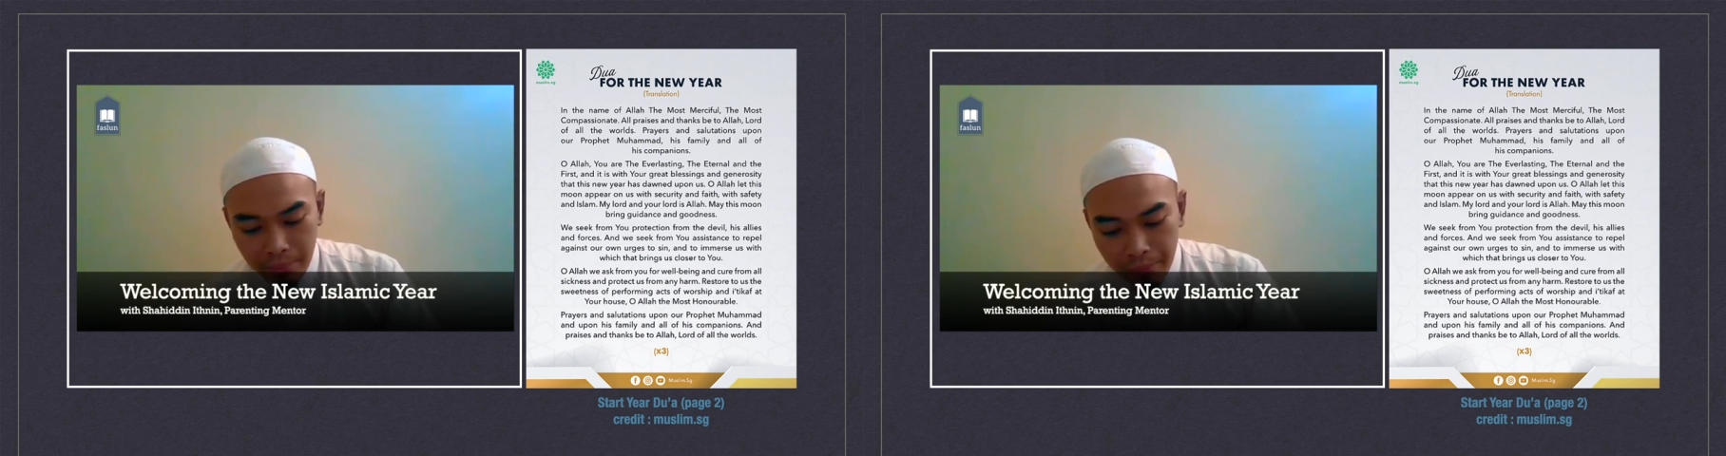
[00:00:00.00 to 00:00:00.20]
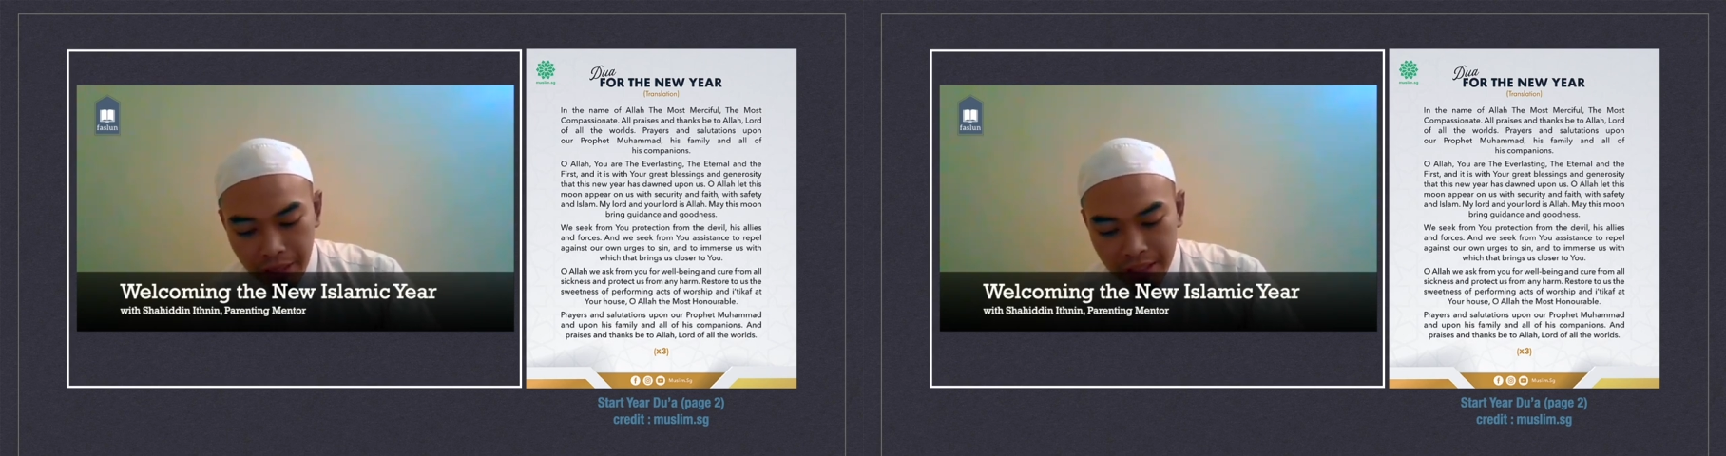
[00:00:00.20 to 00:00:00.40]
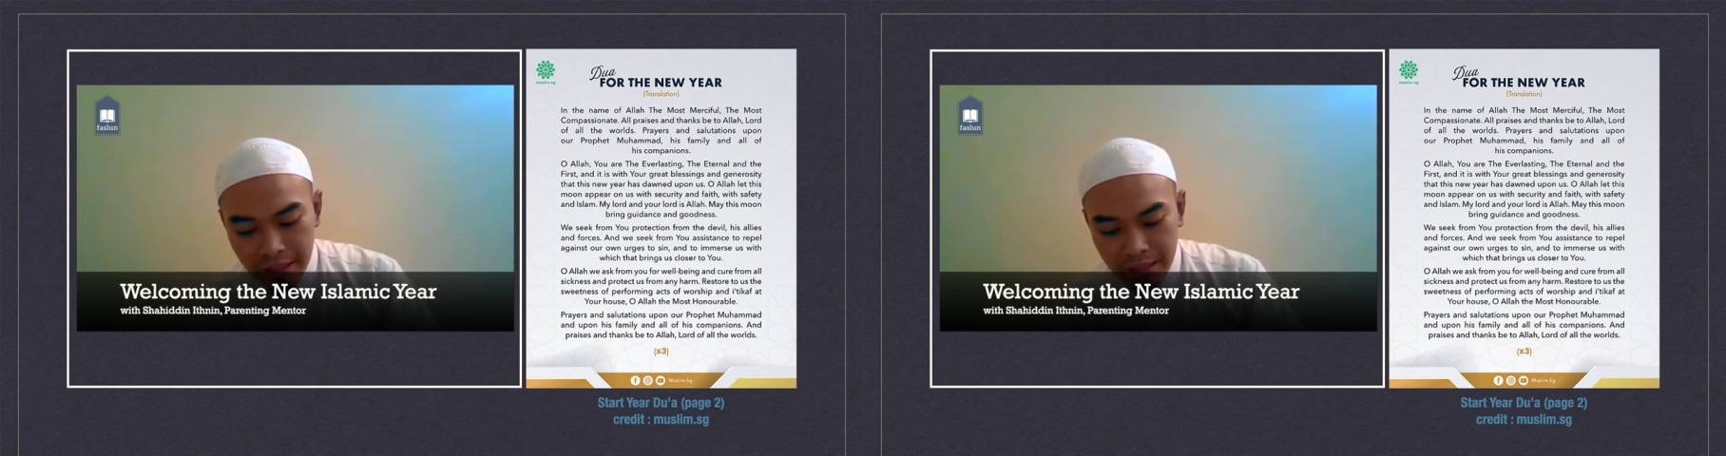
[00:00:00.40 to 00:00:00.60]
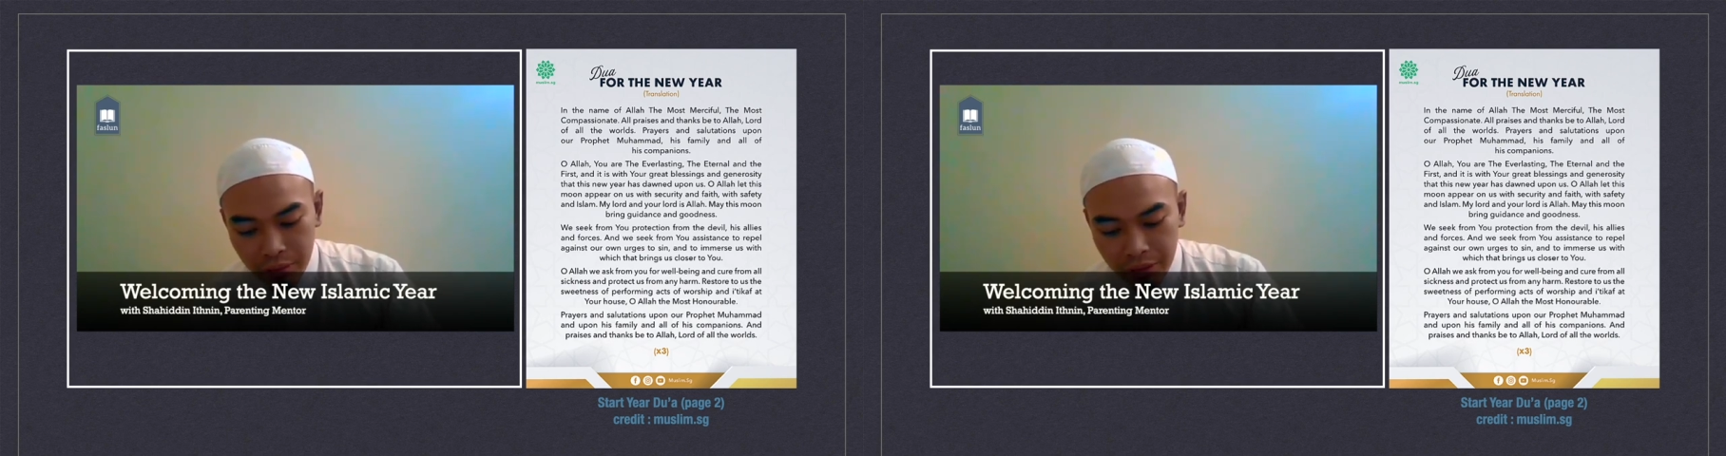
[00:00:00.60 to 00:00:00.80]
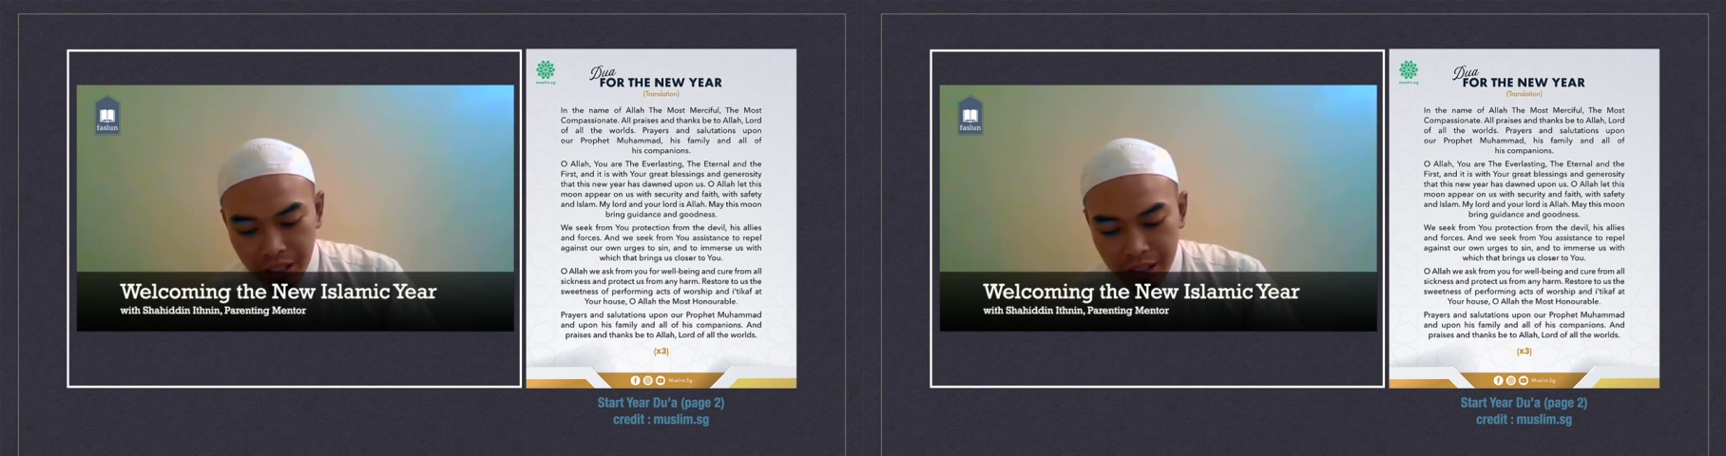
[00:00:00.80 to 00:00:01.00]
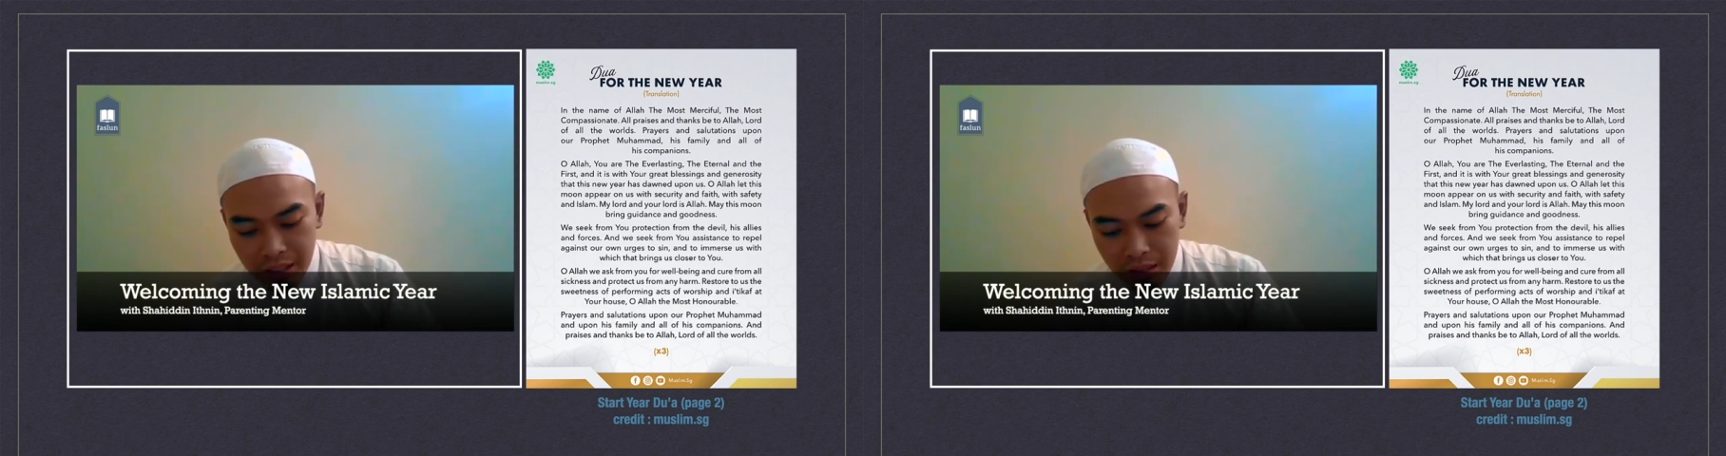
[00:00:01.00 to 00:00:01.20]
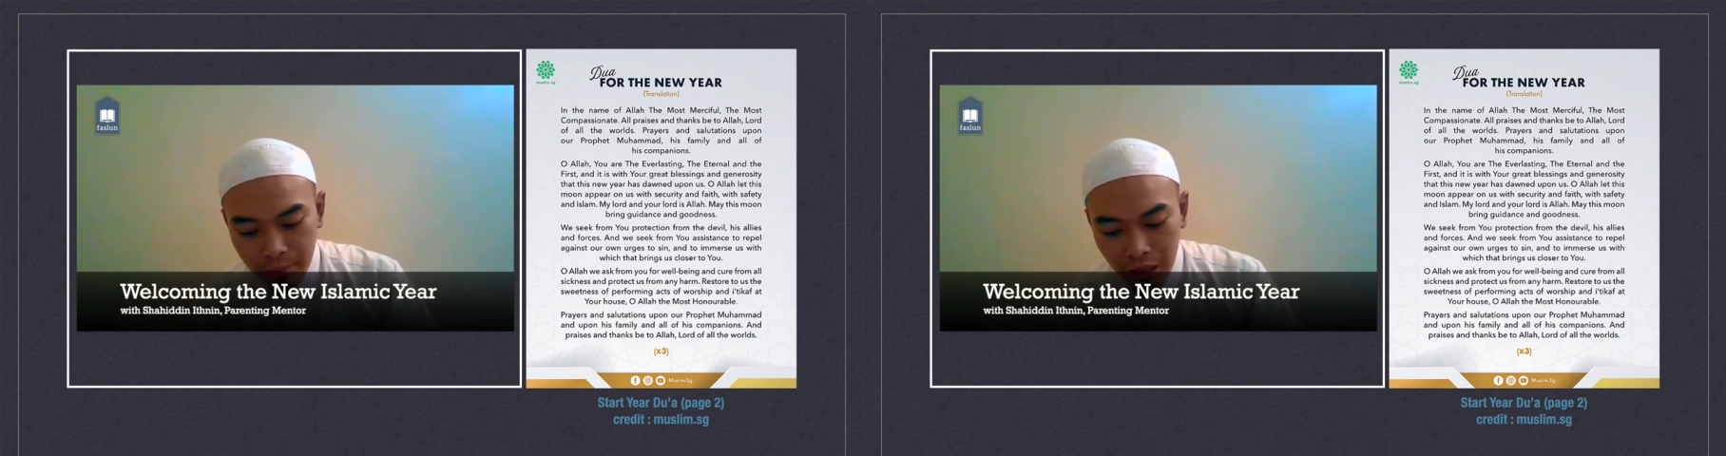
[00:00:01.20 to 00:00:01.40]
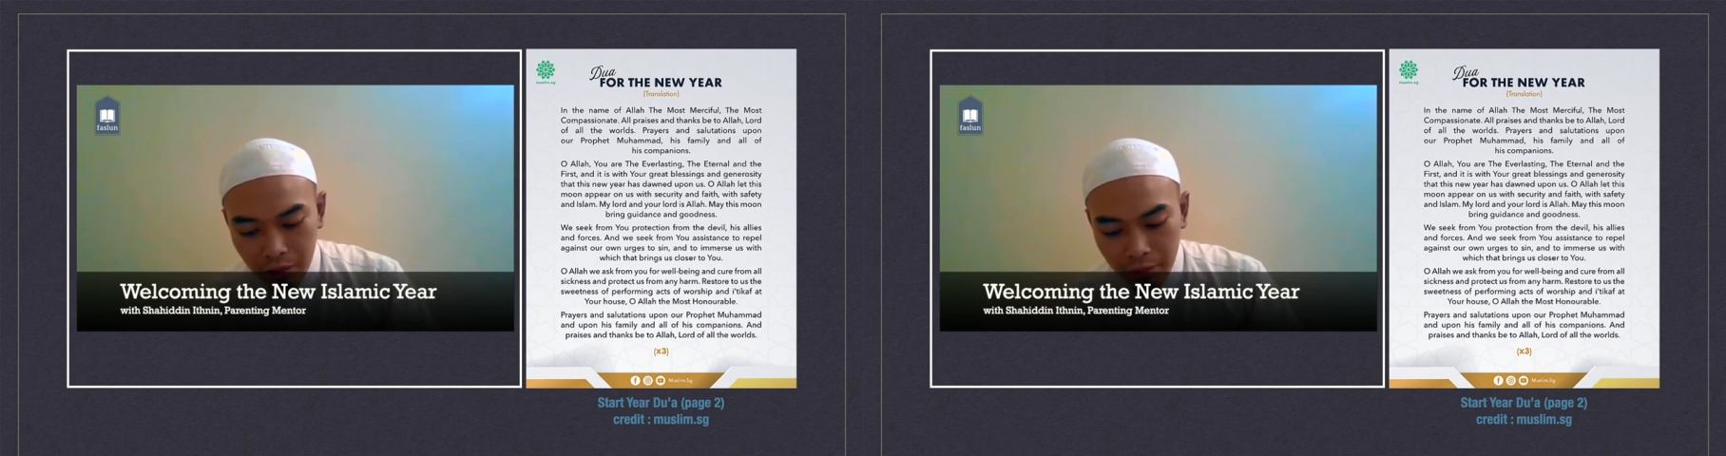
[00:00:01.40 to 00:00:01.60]
Prayers and salutations
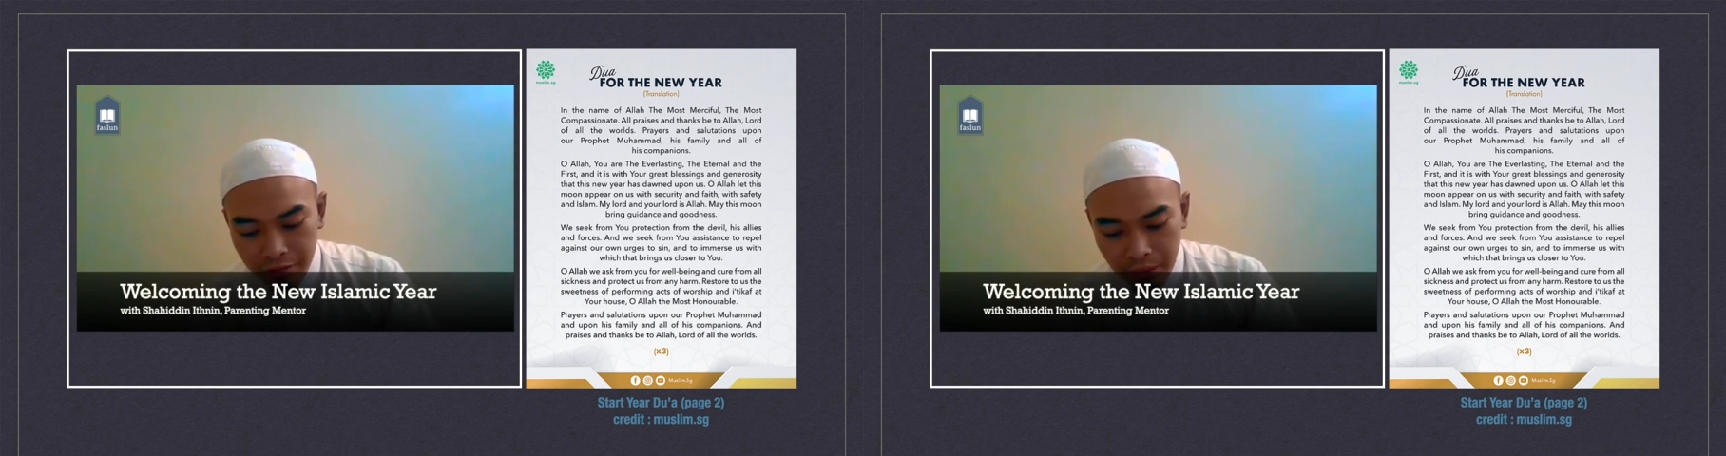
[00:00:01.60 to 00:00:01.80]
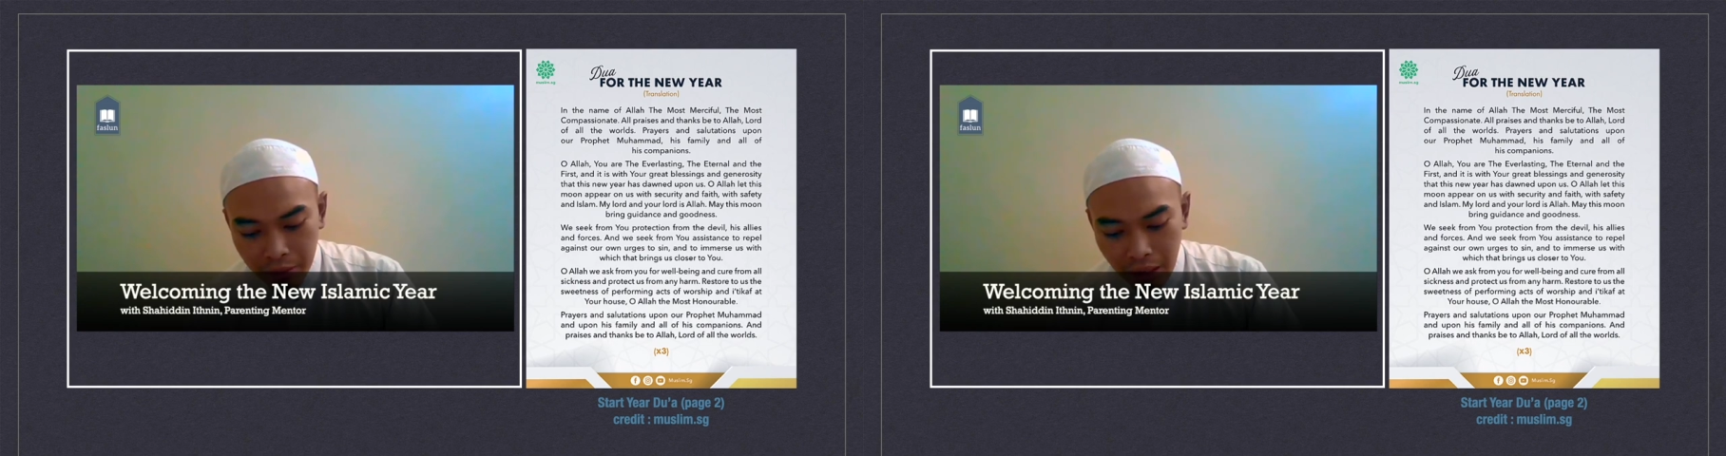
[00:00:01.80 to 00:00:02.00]
upon our Prophet